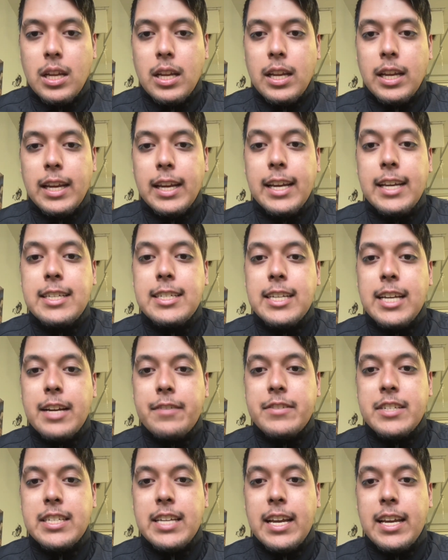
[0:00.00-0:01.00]
Each have
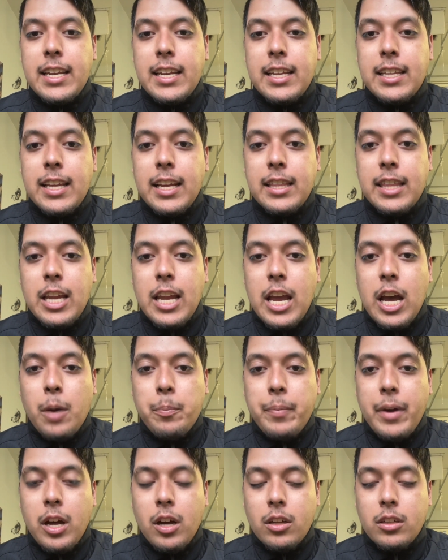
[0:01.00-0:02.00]
stated that they
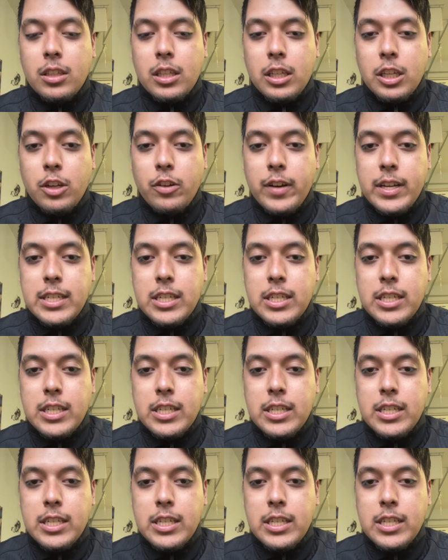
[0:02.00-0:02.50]
upheld the U.S.